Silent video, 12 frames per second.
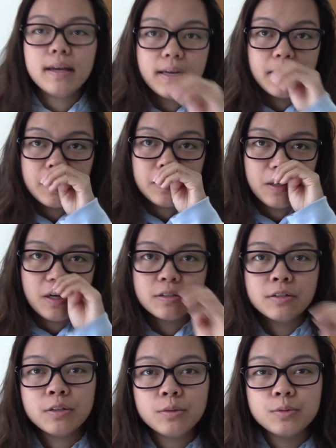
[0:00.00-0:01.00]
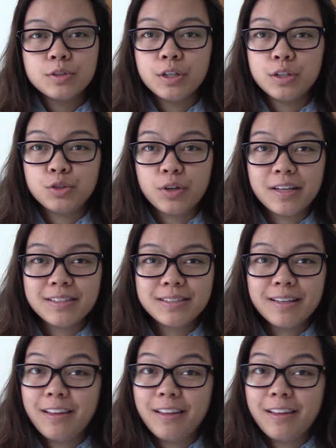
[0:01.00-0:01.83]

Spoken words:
And also to address